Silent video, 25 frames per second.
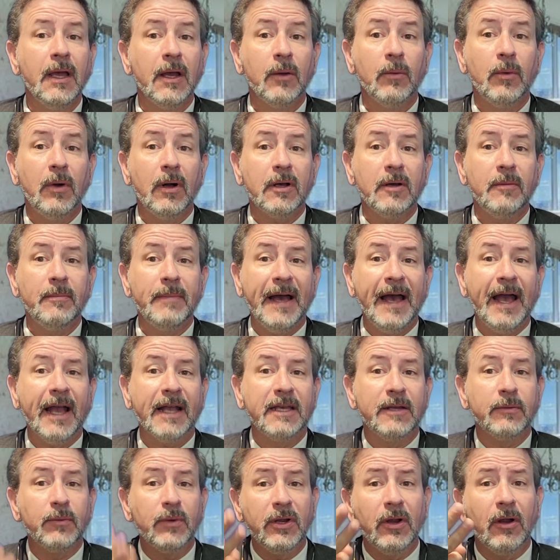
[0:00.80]
Welcome back,
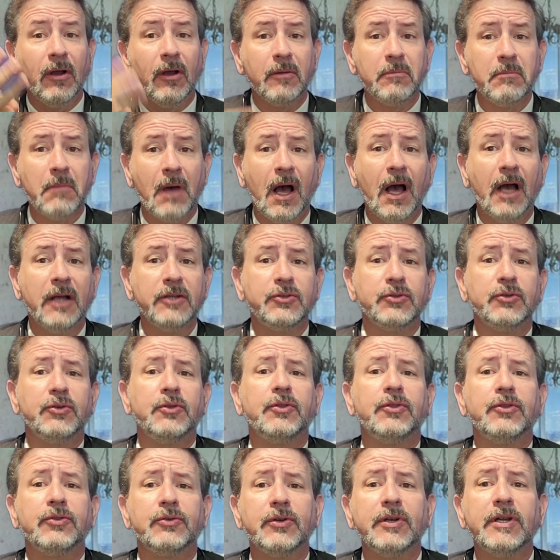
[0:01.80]
and we are on Module
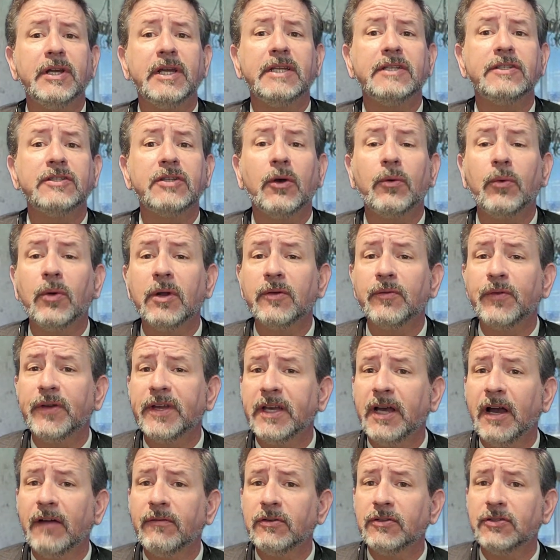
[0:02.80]
3. So what have we
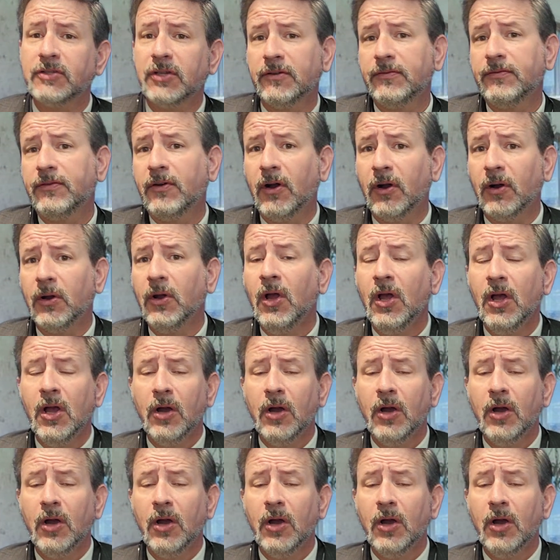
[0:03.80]
covered so far?